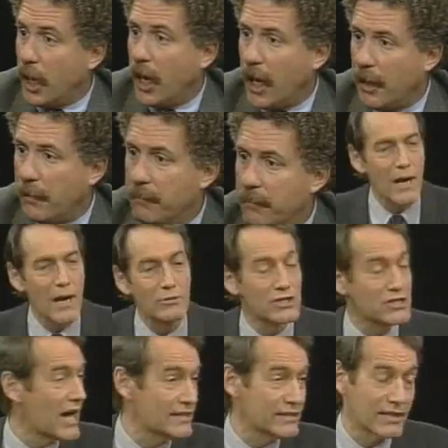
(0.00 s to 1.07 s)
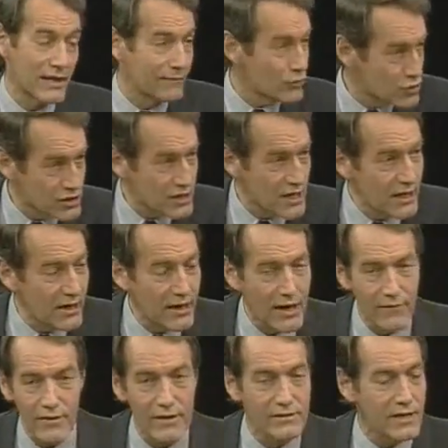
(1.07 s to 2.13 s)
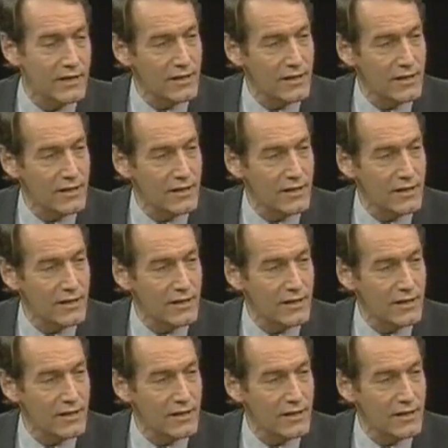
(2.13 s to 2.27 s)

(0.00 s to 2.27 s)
It's not you, but I'm just asking, have you seen any evidence?